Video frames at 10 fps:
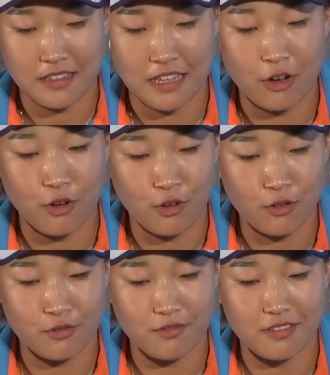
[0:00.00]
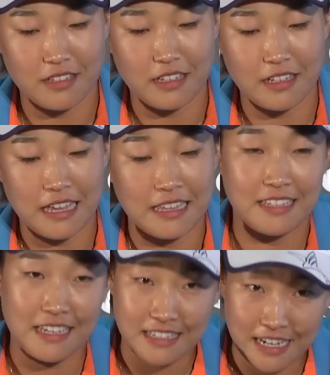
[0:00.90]
that hole at
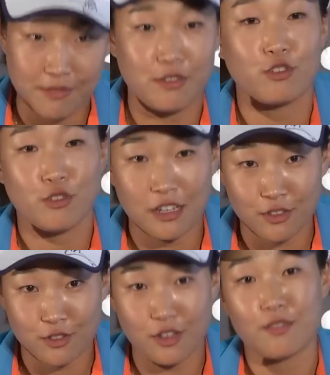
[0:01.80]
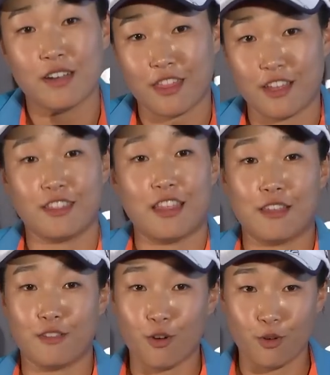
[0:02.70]
that time, 2012, I thought
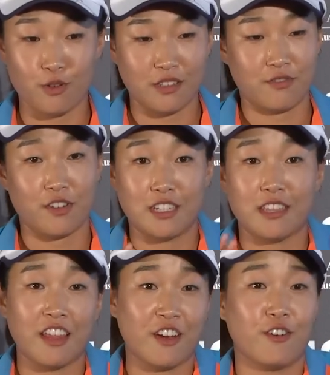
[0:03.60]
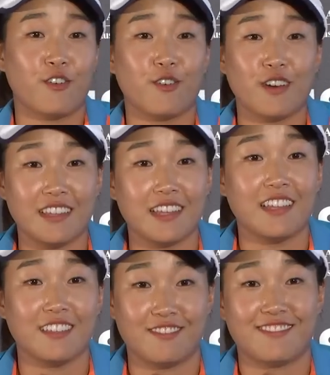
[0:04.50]
that hole is very narrow and
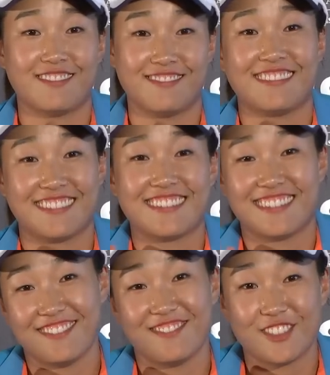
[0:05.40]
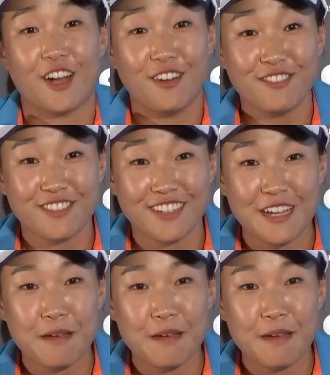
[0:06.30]
then tough.